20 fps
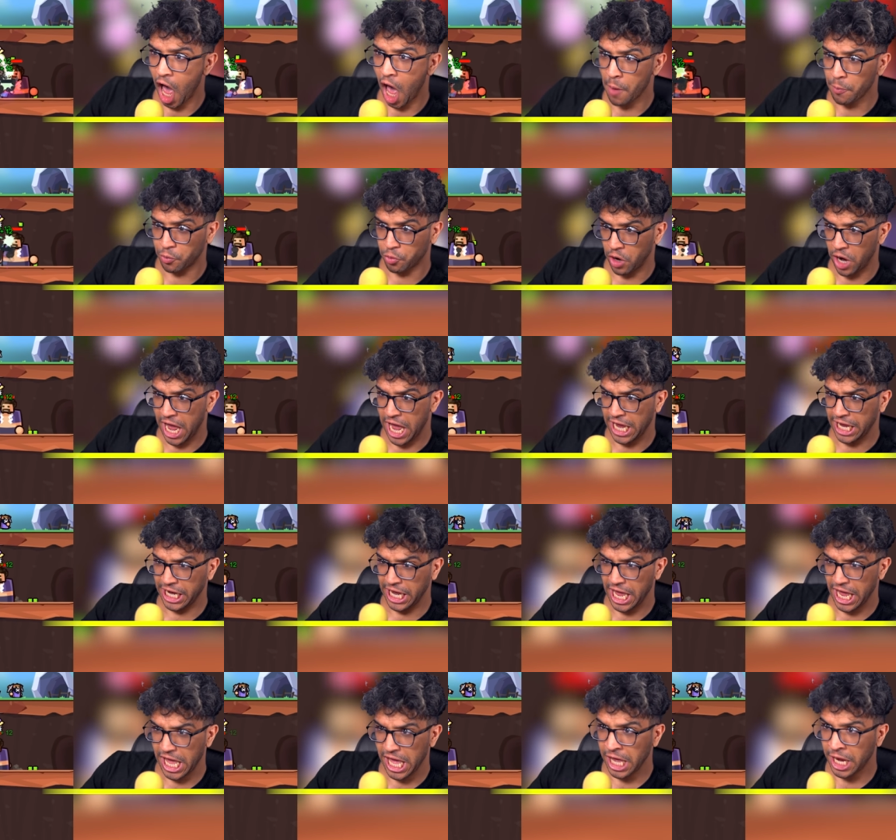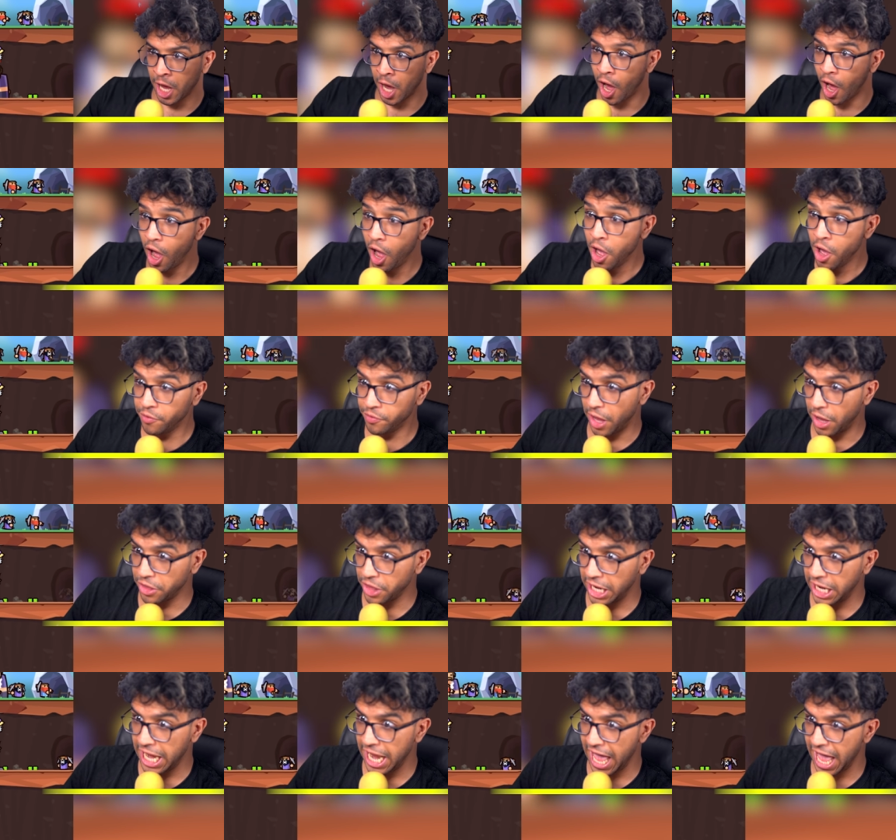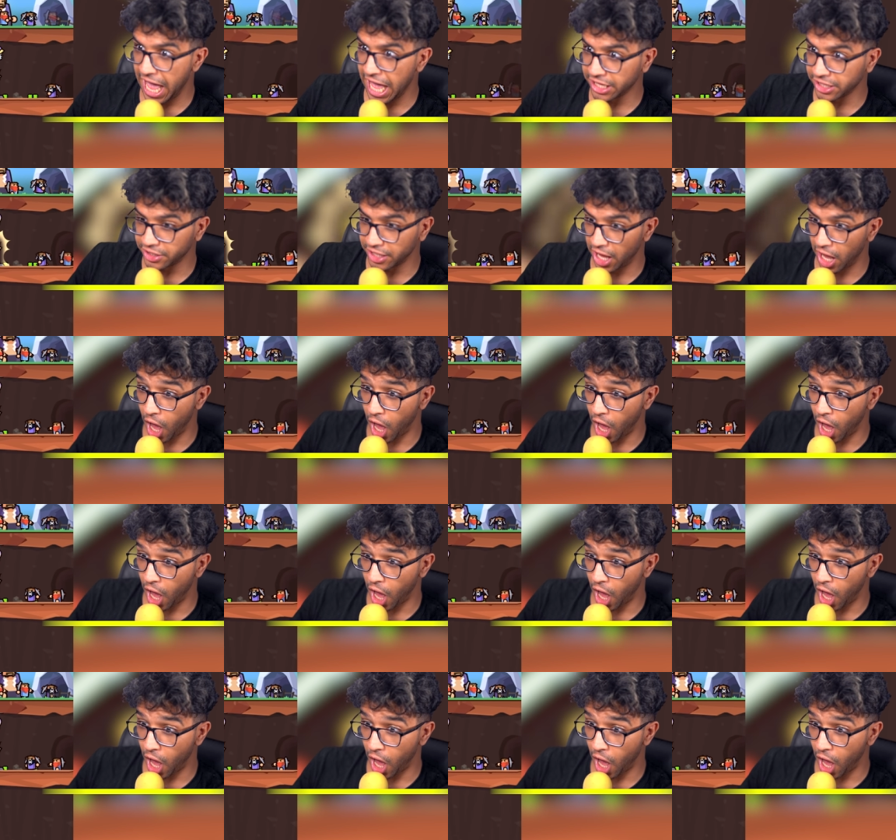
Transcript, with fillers: upgrade it. Uh, now the last